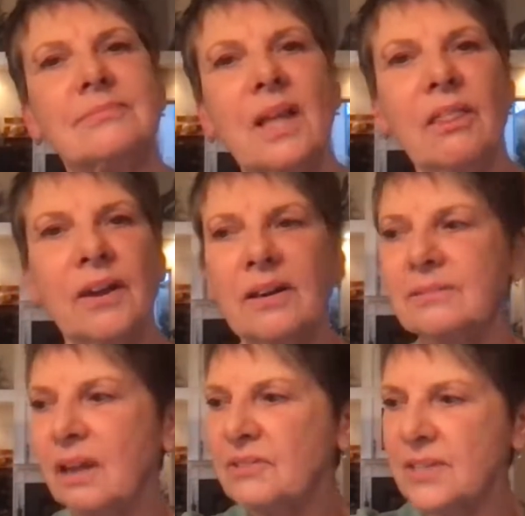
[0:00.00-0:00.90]

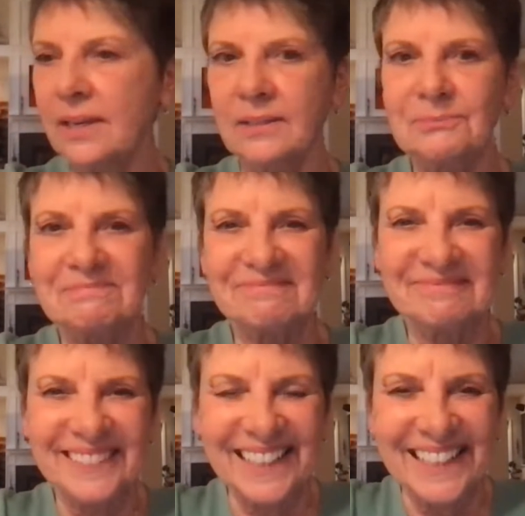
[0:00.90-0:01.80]
There, I've said it.
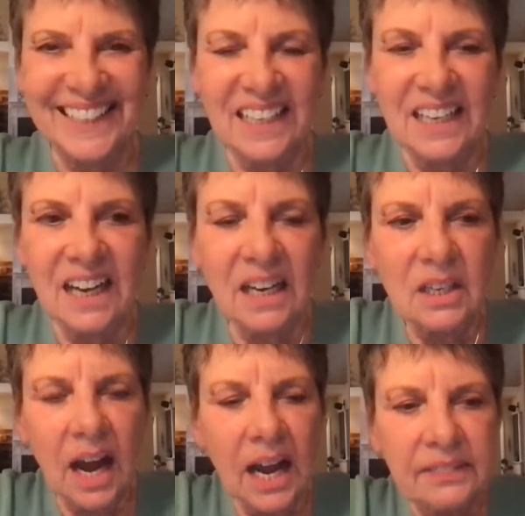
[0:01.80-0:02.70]

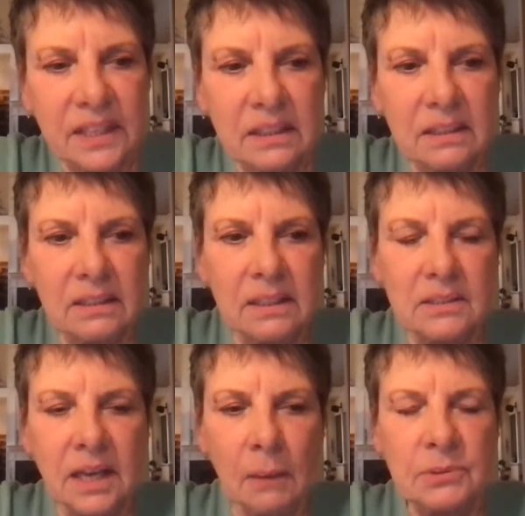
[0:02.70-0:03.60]
I think it
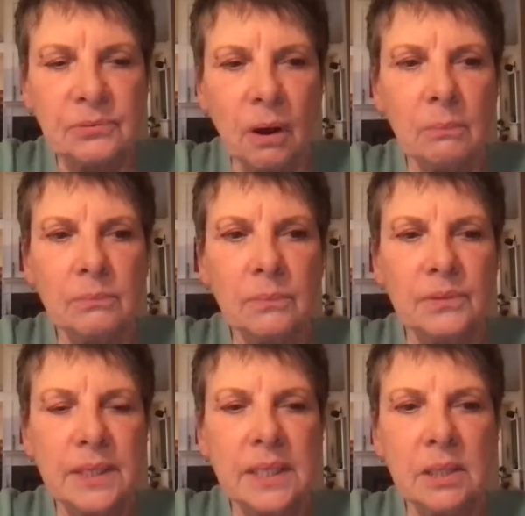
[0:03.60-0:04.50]
comes from
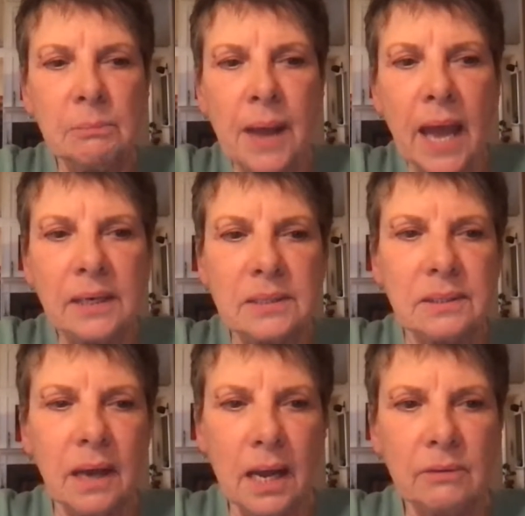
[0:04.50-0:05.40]
the impact that
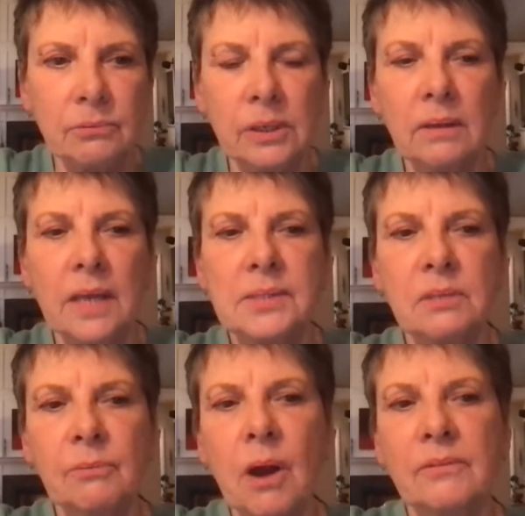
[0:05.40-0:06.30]
I have realized
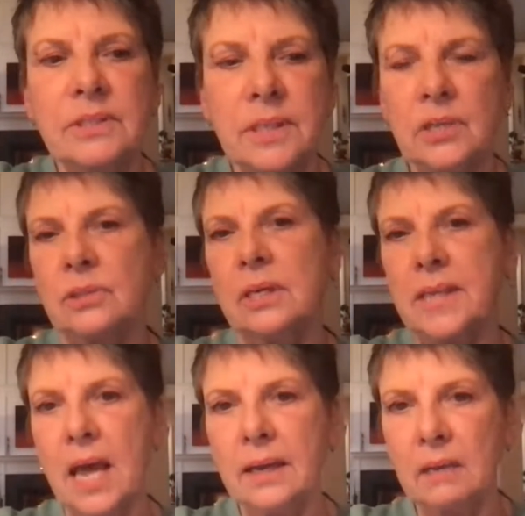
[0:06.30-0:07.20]
improvisation has
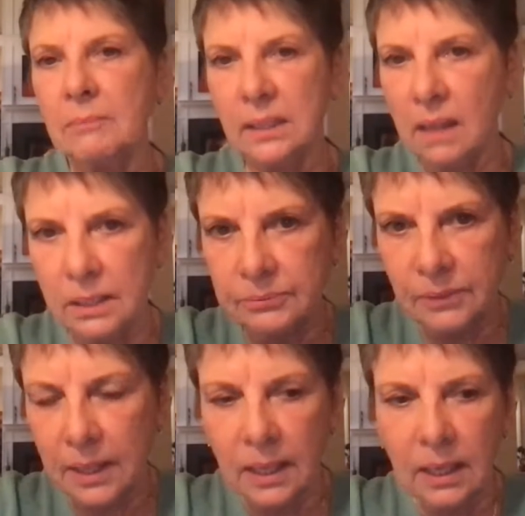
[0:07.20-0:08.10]
had on my life,
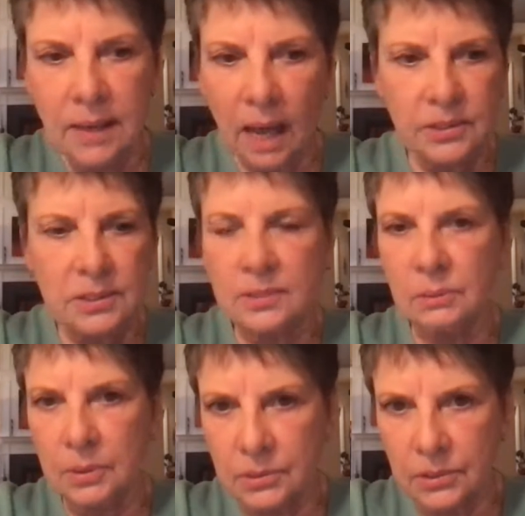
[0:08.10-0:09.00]
not just as a
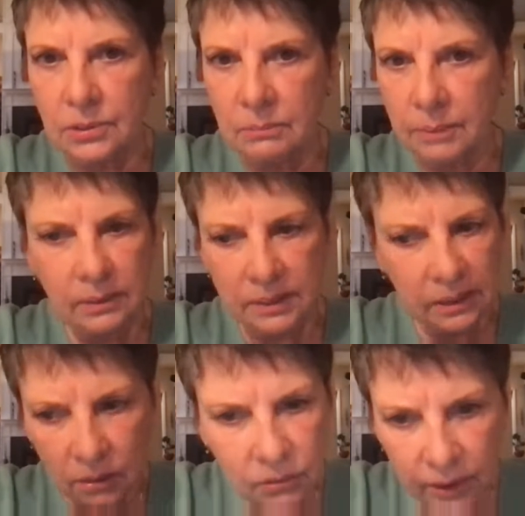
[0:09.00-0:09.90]
musician, but in
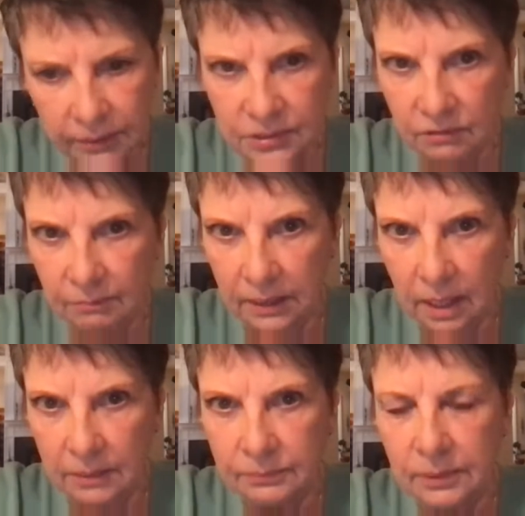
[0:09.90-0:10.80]
other areas of my
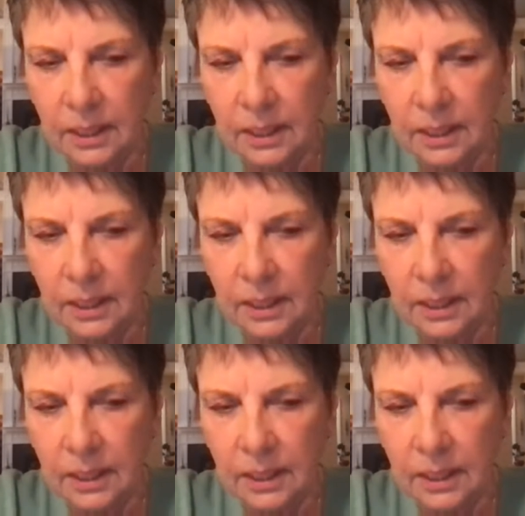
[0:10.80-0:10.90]
life.